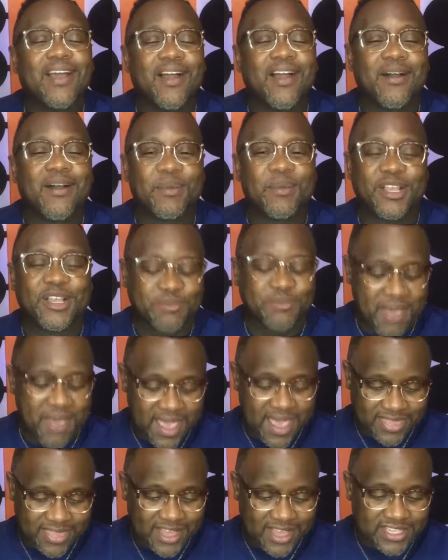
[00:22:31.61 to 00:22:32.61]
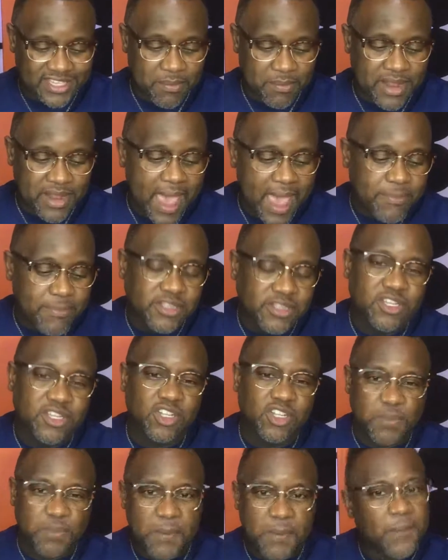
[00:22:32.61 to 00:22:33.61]
because bad things have been happening
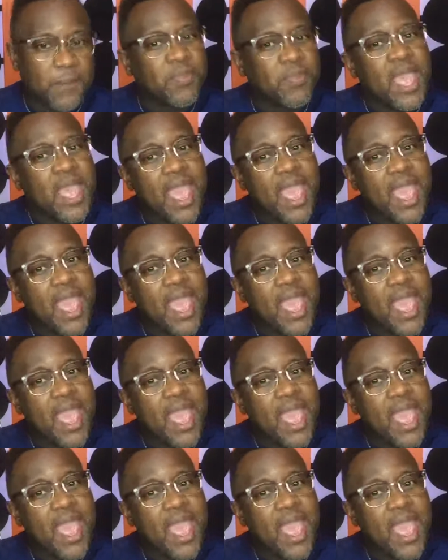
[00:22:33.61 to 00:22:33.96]
to those people.